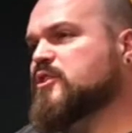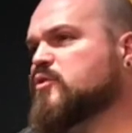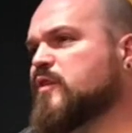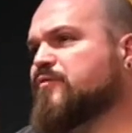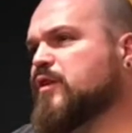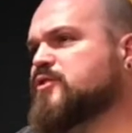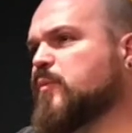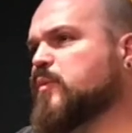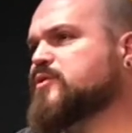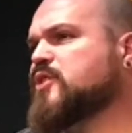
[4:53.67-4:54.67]
knew that friendship
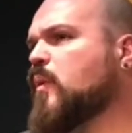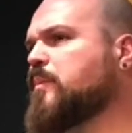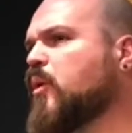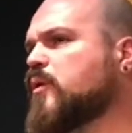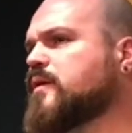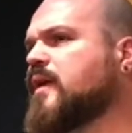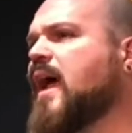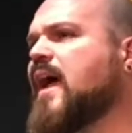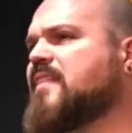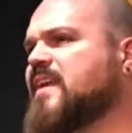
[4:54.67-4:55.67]
was so important
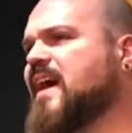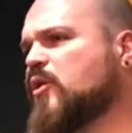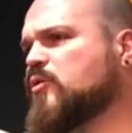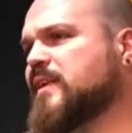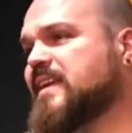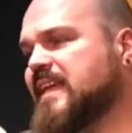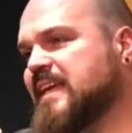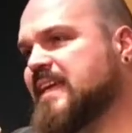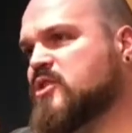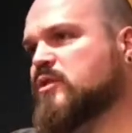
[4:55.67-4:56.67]
that not only did he
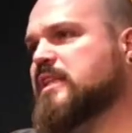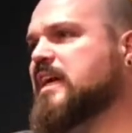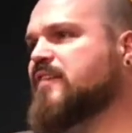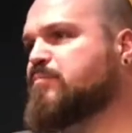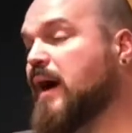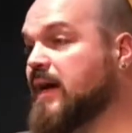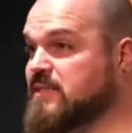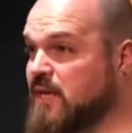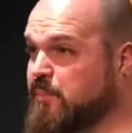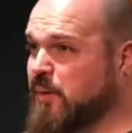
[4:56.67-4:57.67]
need to lead by
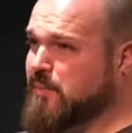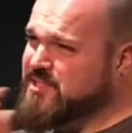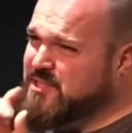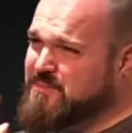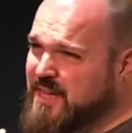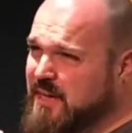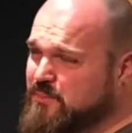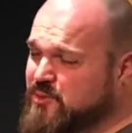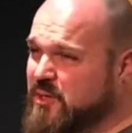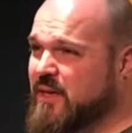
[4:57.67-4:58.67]
example, but
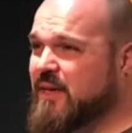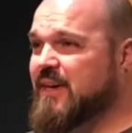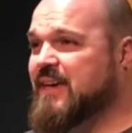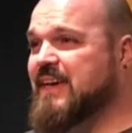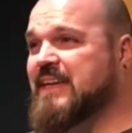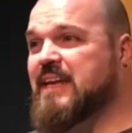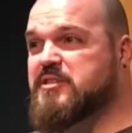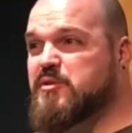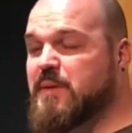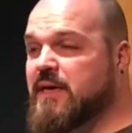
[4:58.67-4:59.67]
sometimes he needed
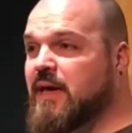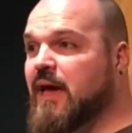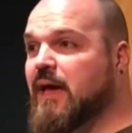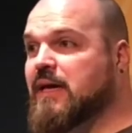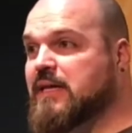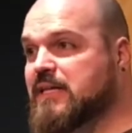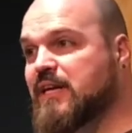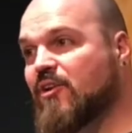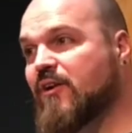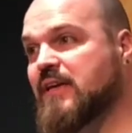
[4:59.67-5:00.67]
to be
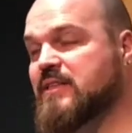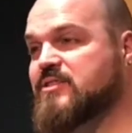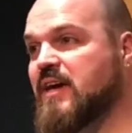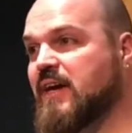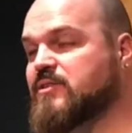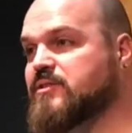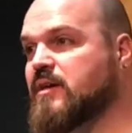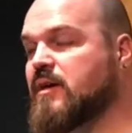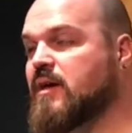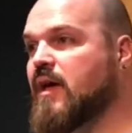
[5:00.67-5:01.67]
clear and concise.
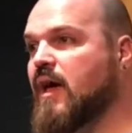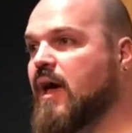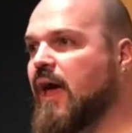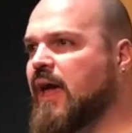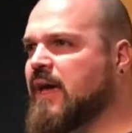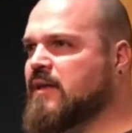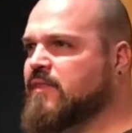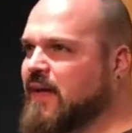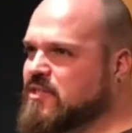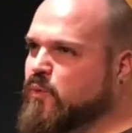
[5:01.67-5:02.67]
And
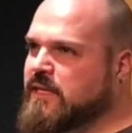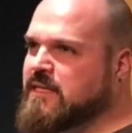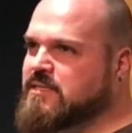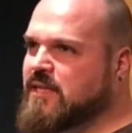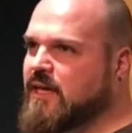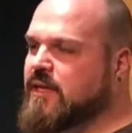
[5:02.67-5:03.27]
that's when he said,